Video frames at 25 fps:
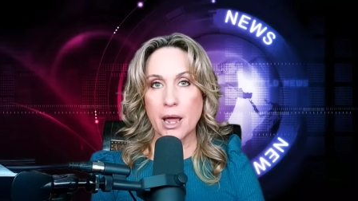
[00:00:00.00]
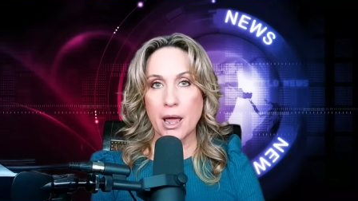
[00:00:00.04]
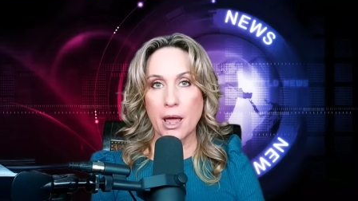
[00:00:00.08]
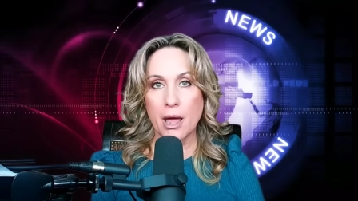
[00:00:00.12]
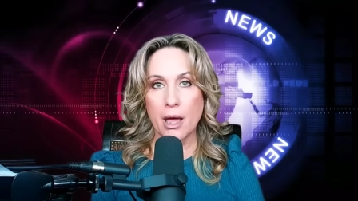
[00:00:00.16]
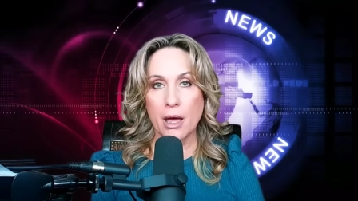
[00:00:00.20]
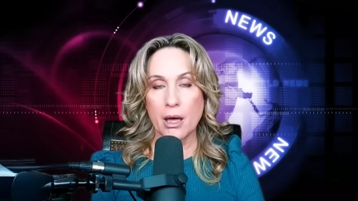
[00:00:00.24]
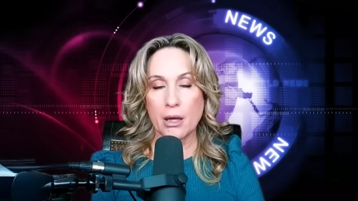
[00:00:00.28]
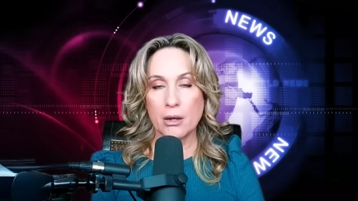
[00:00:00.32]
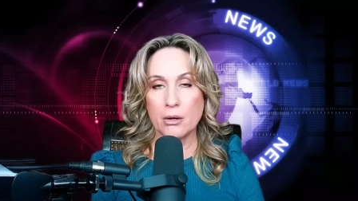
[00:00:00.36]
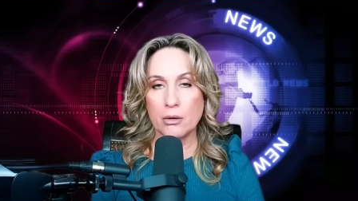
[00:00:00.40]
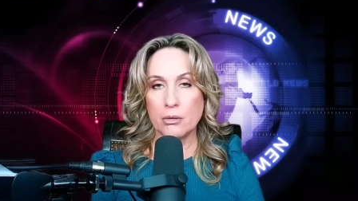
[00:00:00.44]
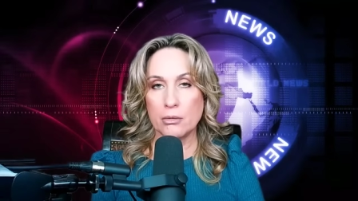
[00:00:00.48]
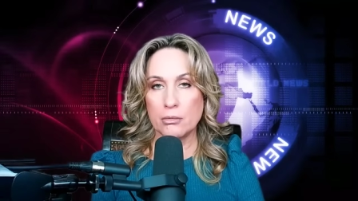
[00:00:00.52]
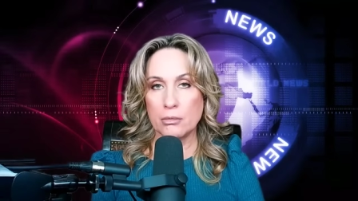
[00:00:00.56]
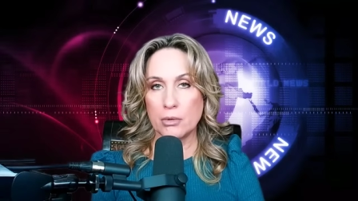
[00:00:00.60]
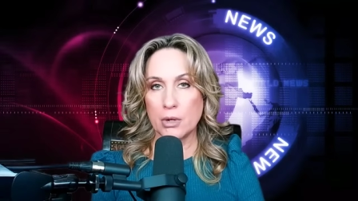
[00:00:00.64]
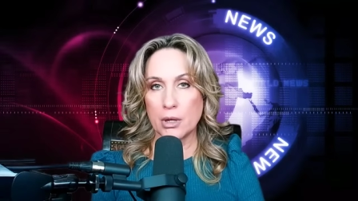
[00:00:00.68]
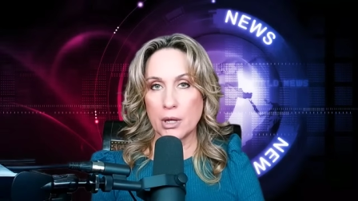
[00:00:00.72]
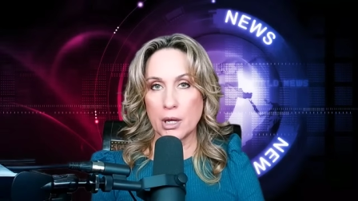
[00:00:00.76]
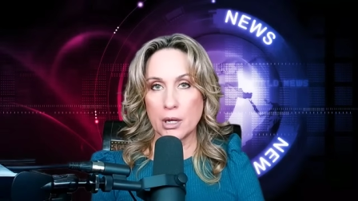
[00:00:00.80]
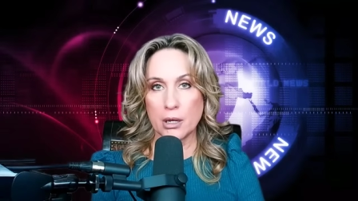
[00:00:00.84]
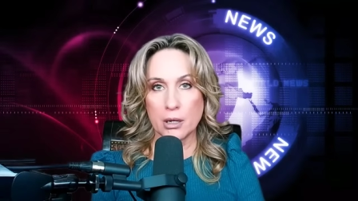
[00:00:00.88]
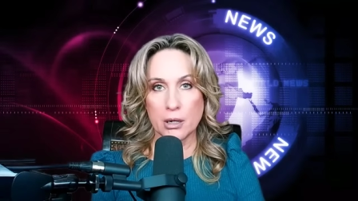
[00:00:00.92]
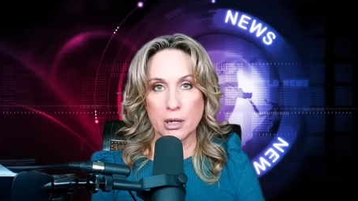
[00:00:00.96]
and
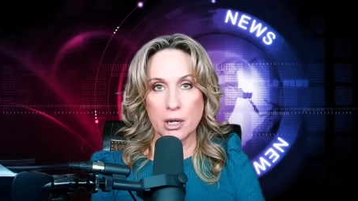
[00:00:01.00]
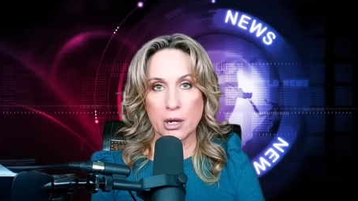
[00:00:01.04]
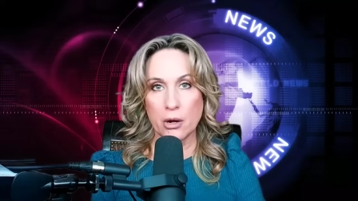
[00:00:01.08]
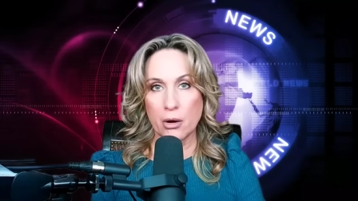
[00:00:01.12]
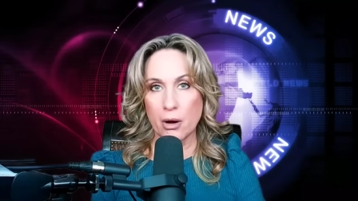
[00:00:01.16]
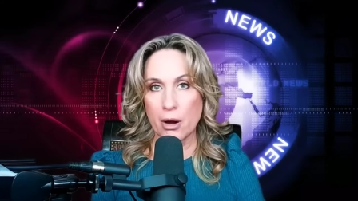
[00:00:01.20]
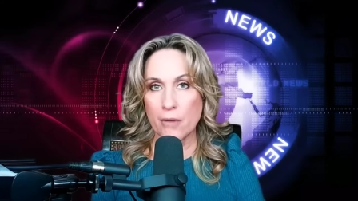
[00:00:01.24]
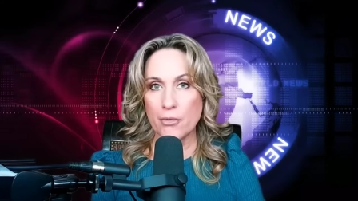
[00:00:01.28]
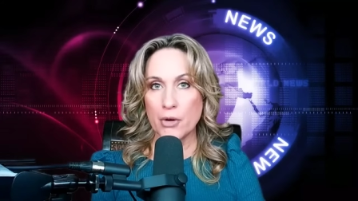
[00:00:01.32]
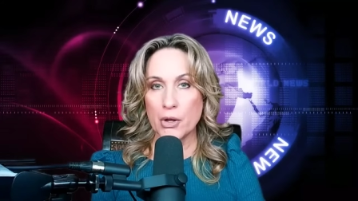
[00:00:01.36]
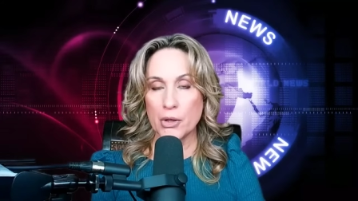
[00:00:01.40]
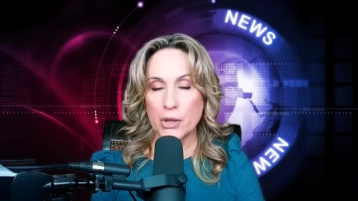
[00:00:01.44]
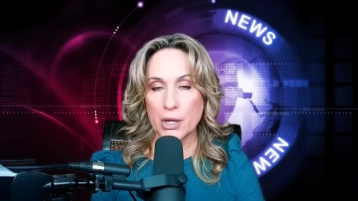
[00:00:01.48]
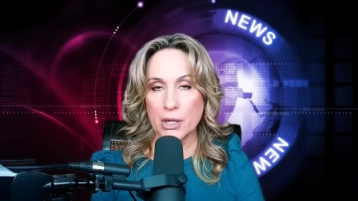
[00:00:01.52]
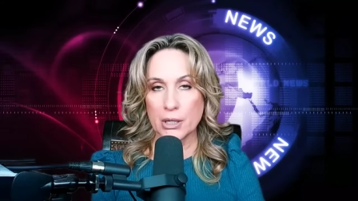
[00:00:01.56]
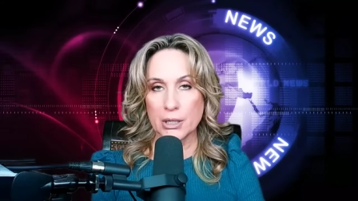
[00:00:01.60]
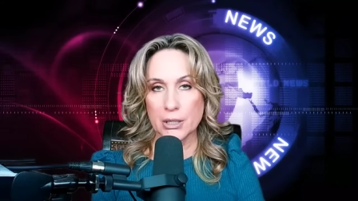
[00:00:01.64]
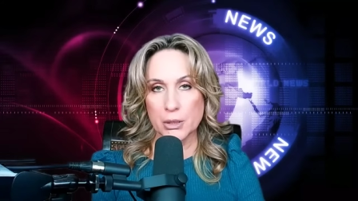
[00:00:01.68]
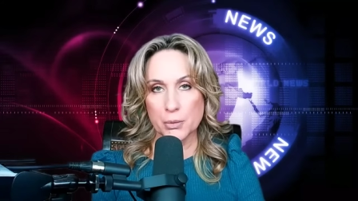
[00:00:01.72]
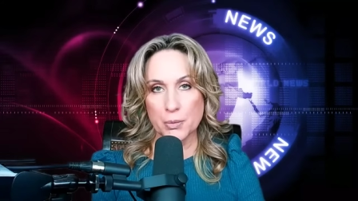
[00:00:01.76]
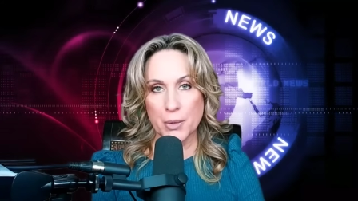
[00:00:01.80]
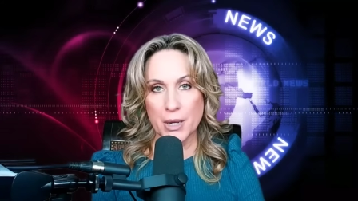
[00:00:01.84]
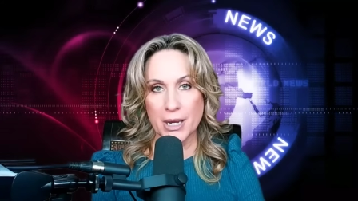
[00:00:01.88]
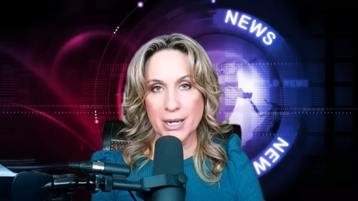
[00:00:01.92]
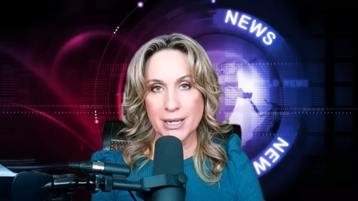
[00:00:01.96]
they can hear everything
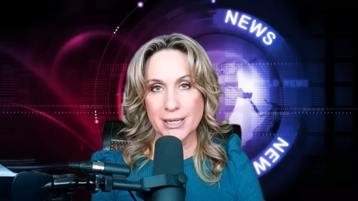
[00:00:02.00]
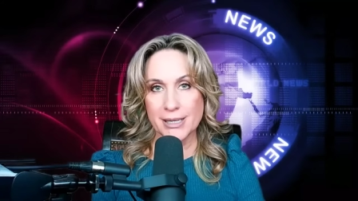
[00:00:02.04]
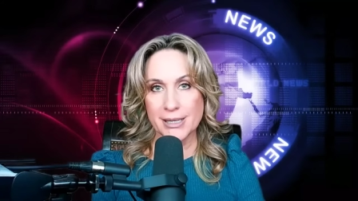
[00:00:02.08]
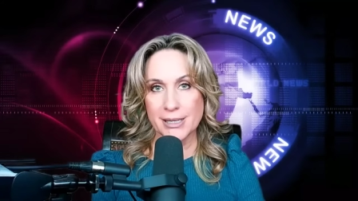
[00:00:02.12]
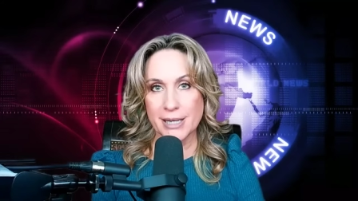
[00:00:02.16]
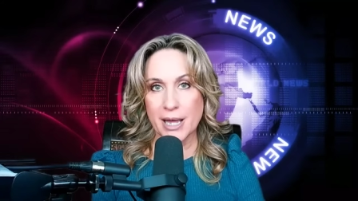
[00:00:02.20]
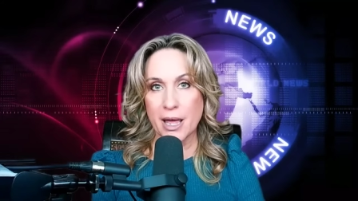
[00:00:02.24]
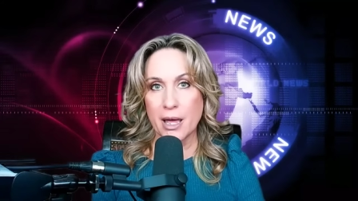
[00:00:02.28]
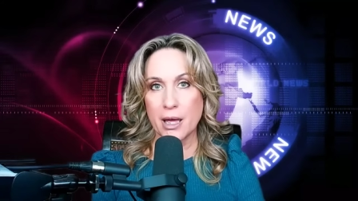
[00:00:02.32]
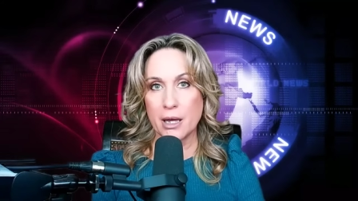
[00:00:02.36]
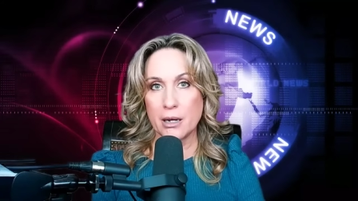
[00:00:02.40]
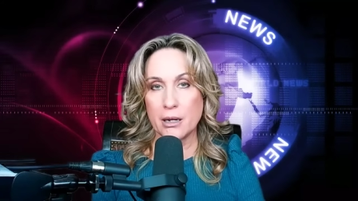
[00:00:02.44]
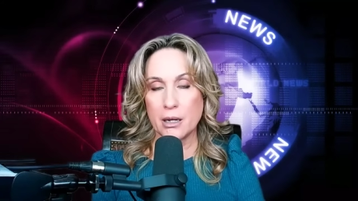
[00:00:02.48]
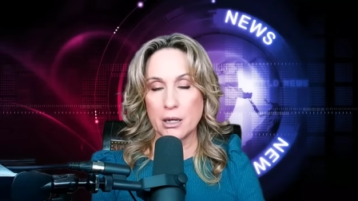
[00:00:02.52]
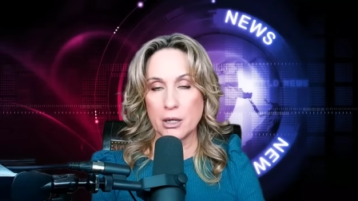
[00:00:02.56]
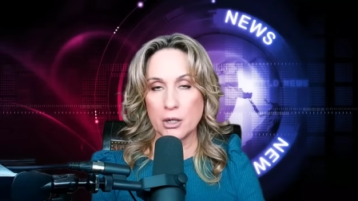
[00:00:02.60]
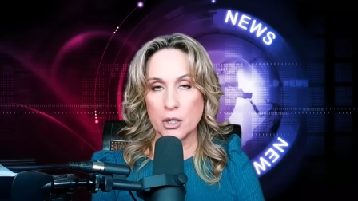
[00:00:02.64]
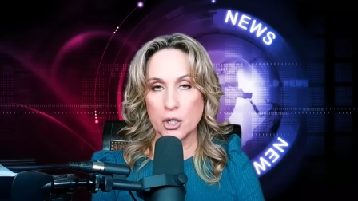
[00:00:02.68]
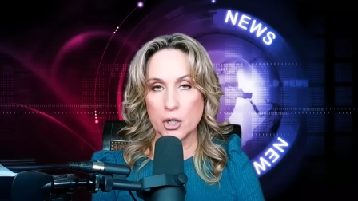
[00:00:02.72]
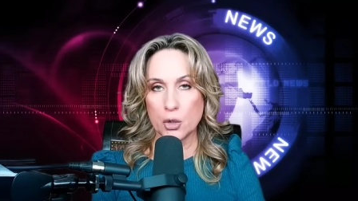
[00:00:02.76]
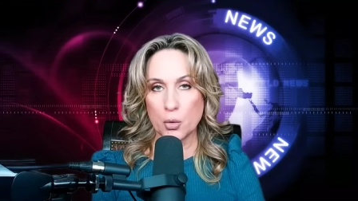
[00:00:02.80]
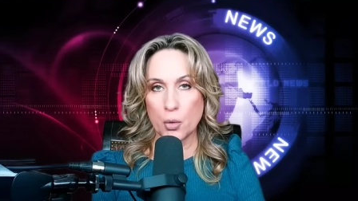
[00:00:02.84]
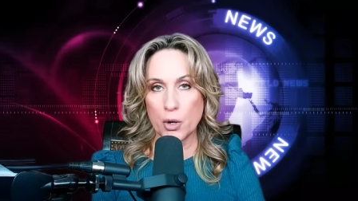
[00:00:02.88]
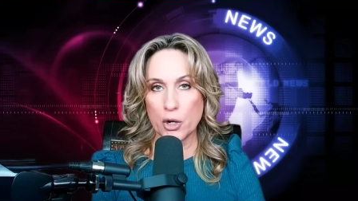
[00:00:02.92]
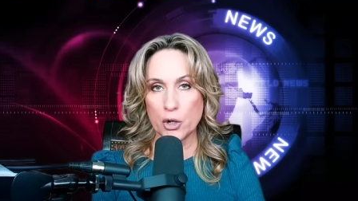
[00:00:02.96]
that's being said
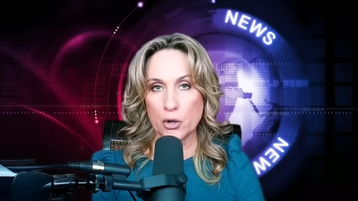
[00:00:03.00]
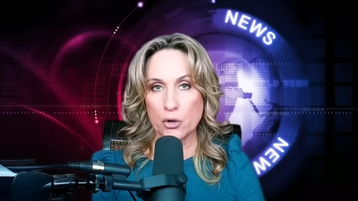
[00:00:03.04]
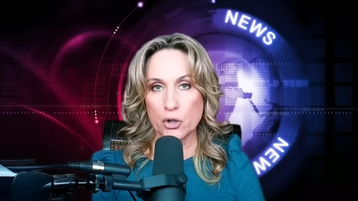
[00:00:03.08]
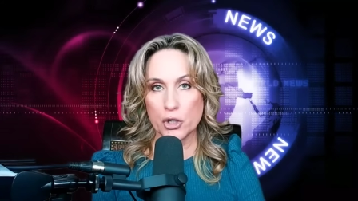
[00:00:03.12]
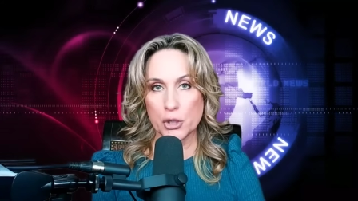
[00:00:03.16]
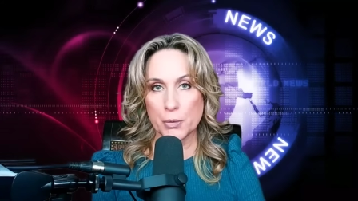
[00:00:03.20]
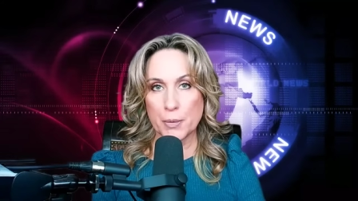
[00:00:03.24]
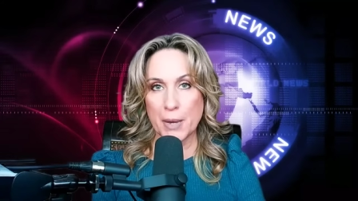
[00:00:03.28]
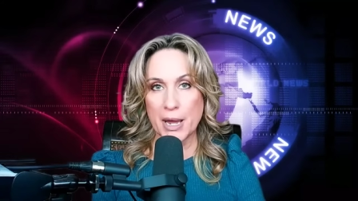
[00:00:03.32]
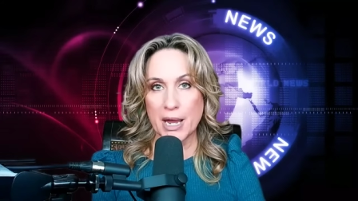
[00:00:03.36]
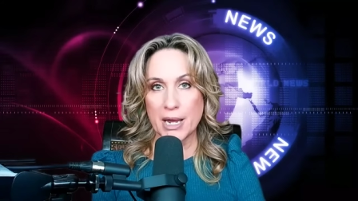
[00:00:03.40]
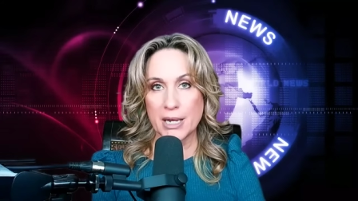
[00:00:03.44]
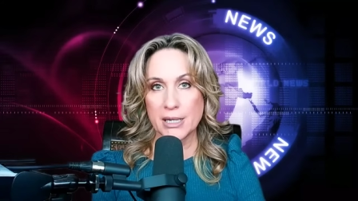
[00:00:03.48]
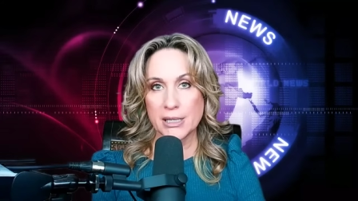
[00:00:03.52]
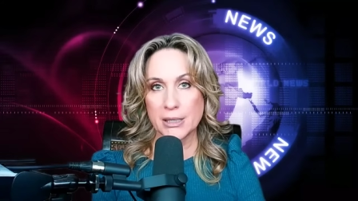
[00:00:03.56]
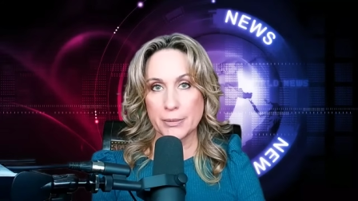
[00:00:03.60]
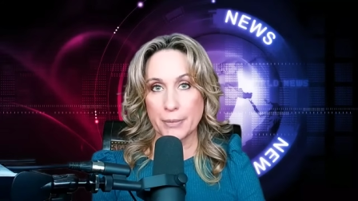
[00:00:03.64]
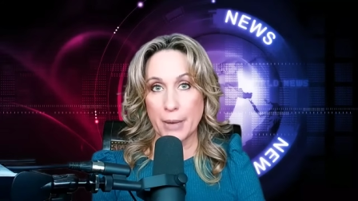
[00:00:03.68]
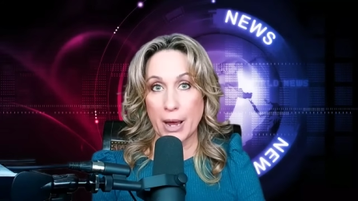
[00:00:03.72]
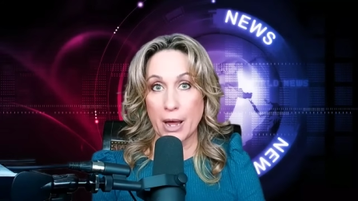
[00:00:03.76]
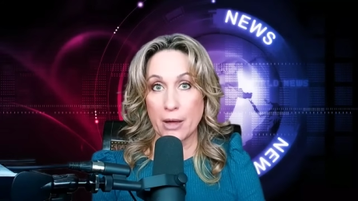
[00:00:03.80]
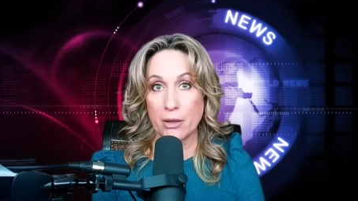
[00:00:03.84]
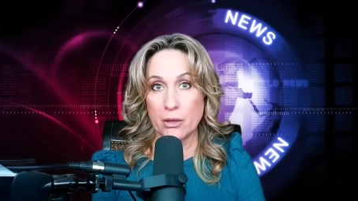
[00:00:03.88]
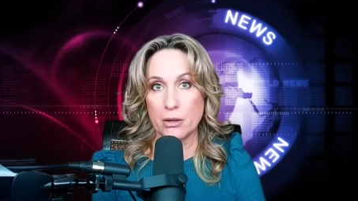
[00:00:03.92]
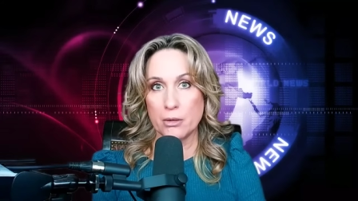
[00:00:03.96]
in a Twitter space
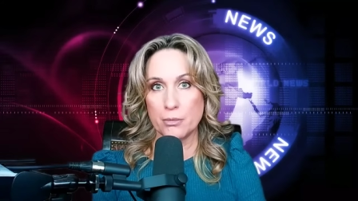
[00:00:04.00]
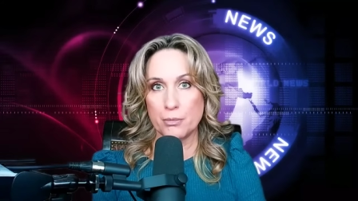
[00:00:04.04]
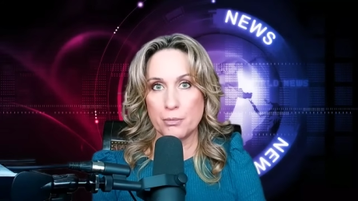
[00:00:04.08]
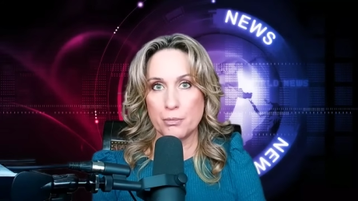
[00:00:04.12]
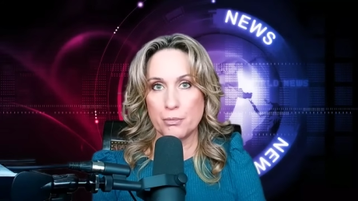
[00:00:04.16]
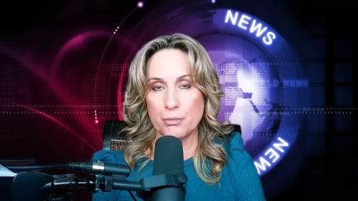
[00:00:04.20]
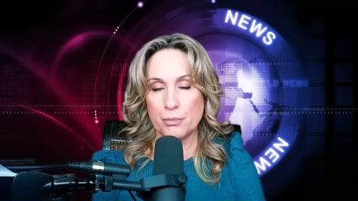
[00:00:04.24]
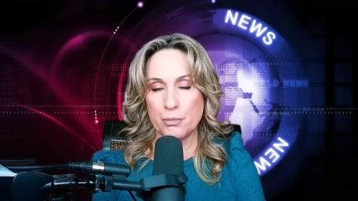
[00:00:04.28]
by the